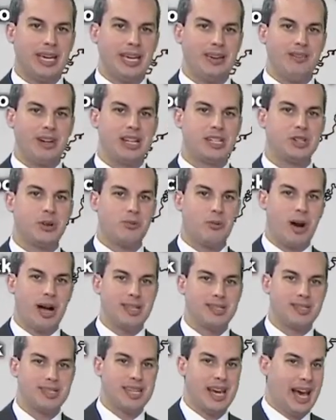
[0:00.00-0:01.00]
Even into
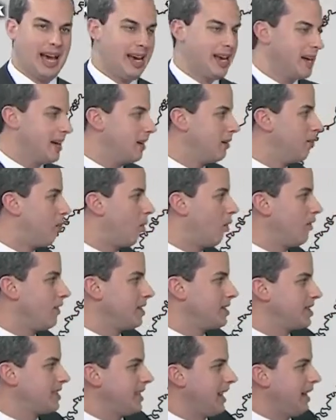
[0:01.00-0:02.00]
Wednesday, more of
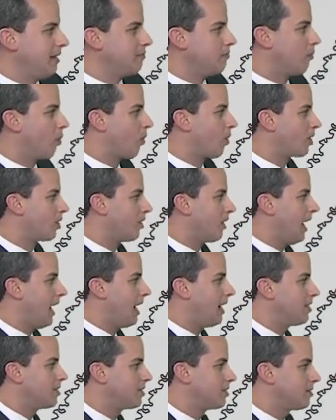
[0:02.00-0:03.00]
the same, more
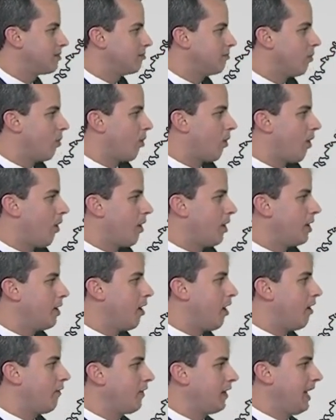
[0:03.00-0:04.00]
clouds, more on and
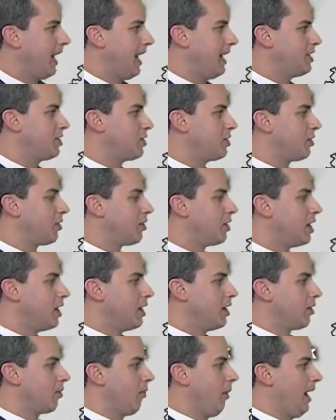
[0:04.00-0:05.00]
off occasional
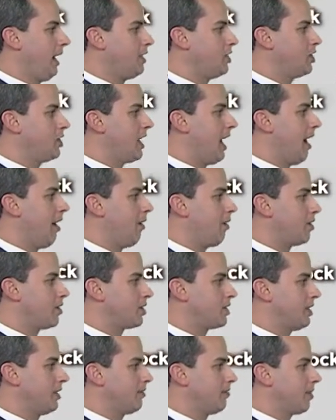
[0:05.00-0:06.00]
rain
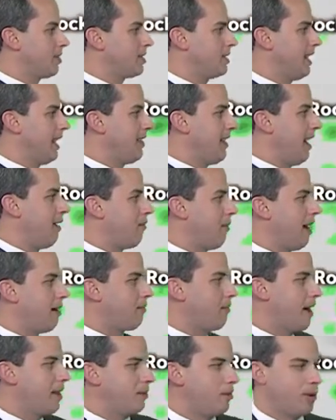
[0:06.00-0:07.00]
showers, and once again that wet
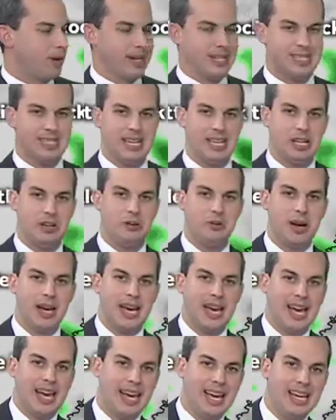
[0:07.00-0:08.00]
weather will continue
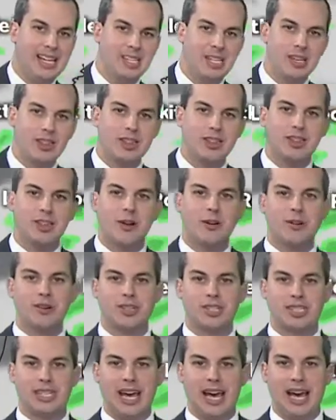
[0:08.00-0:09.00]
into
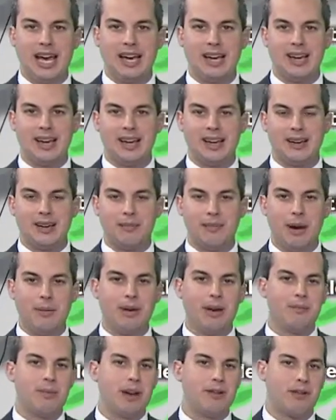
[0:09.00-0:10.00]
Thursday.
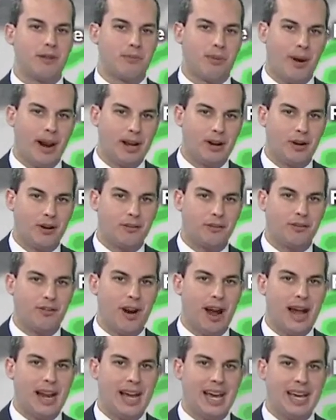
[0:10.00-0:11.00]
Maybe a bit of a break on
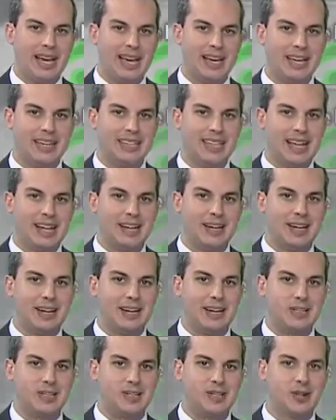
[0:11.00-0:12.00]
Friday, then
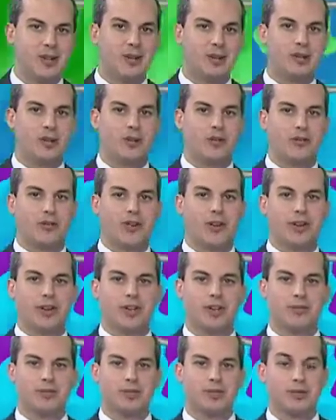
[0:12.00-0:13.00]
a strong cold front
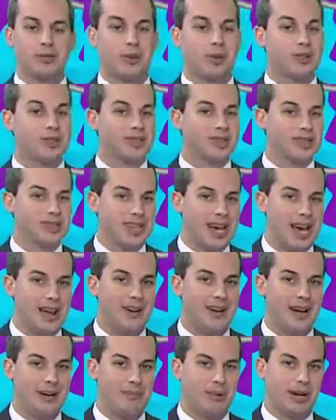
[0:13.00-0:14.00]
comes through on
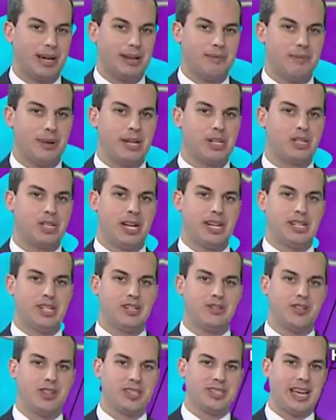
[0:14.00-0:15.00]
Saturday, bringing big
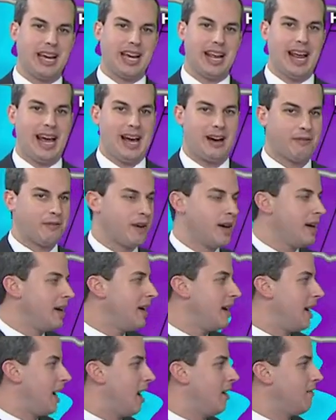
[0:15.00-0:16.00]
changes for the second half
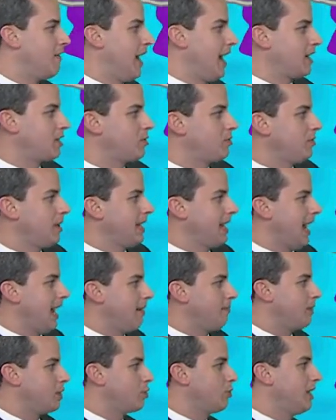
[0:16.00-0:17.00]
of next
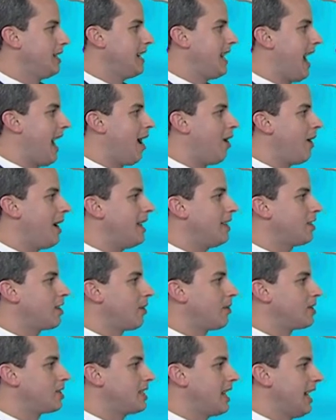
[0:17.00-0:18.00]
weekend. Between now and
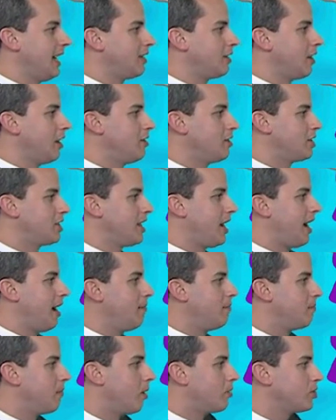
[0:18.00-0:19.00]
Thursday at
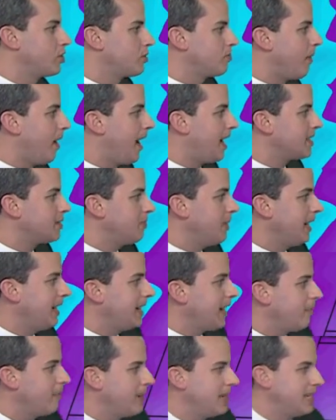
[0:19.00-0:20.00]
lunchtime, most spots
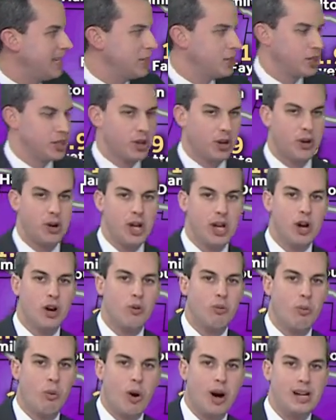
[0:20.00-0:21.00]
picking up an additional
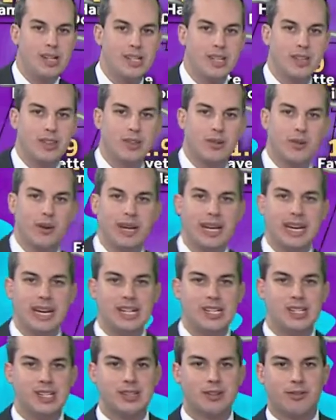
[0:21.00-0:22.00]
1 to 3
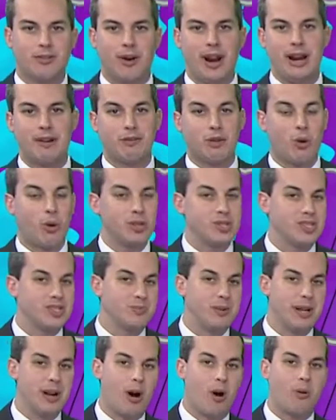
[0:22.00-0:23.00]
inches of rain. Of course,
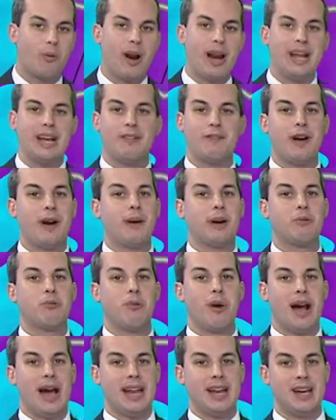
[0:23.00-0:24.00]
it's been already a very
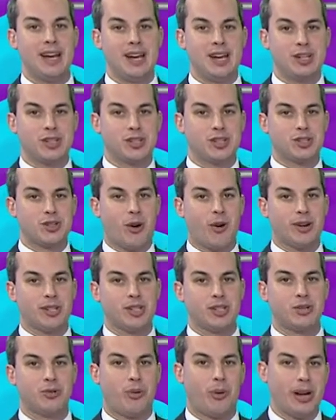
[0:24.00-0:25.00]
wet start
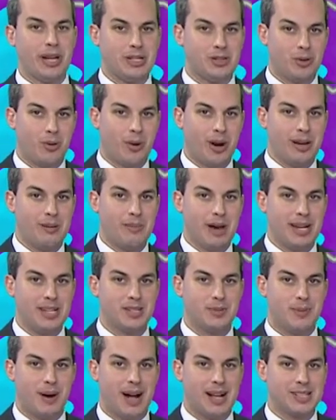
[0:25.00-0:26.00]
to 2020. Many
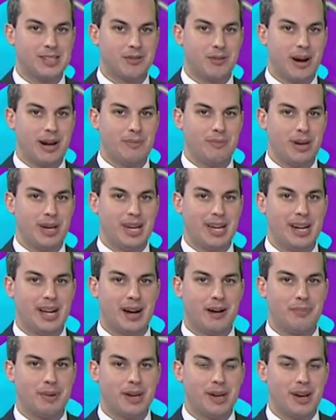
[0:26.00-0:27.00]
spots already picking
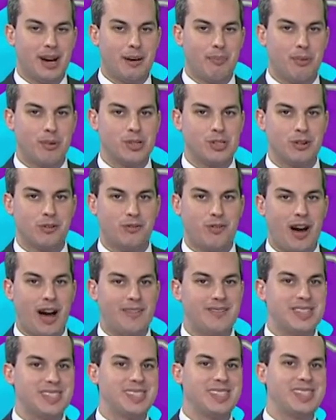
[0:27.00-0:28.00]
up upwards of
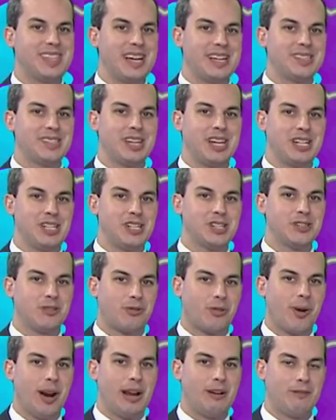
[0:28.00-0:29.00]
5 to 6 inches
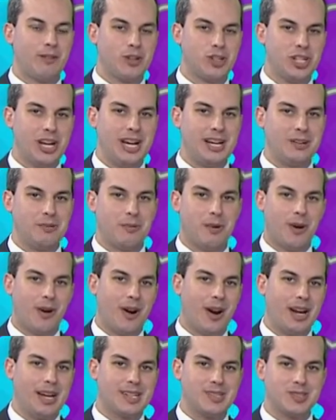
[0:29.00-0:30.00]
of rain for
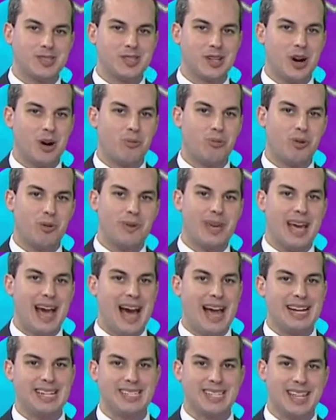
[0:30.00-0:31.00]
January, and so we'll be
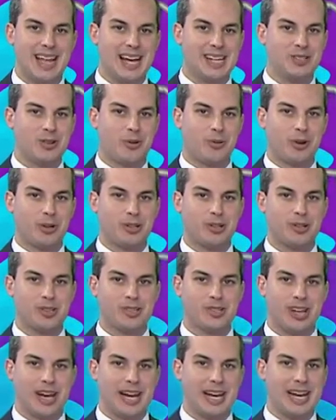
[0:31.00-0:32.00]
adding to that total, it
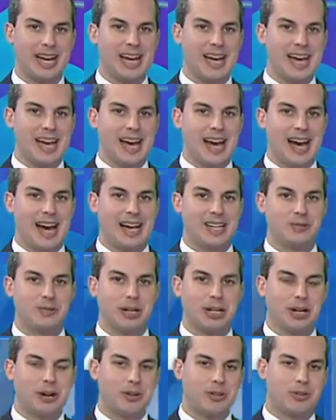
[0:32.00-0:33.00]
looks like, as
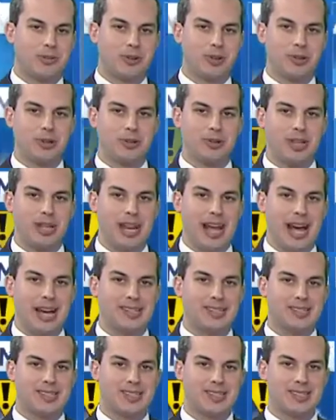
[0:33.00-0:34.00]
we go through the
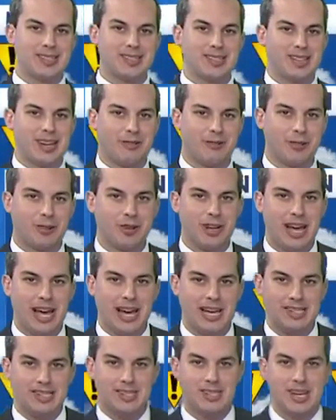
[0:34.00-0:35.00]
next several
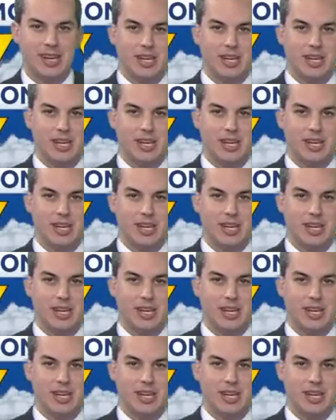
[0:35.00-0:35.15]
days.